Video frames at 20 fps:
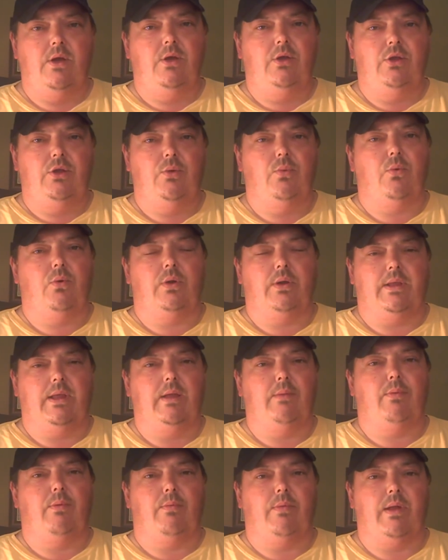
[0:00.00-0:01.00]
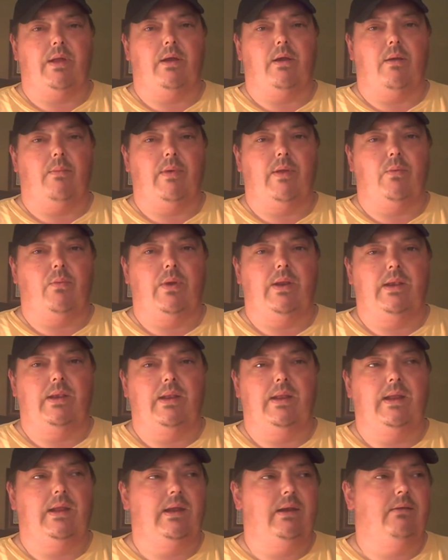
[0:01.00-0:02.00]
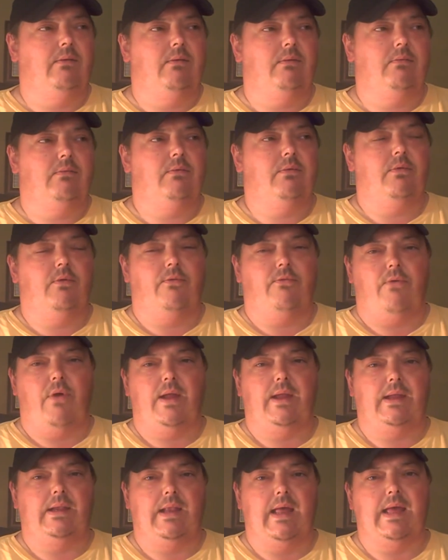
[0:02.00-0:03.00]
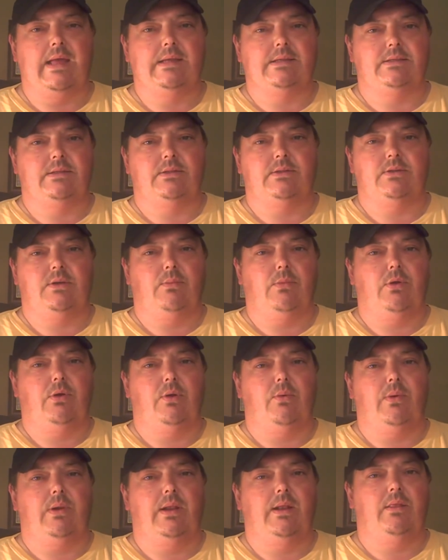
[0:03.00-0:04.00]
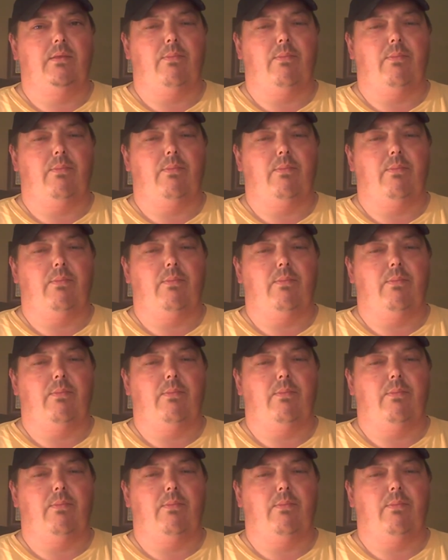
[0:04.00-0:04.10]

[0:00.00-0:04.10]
you want to keep them there. I mean, we need the Frankie Days in this community. We need the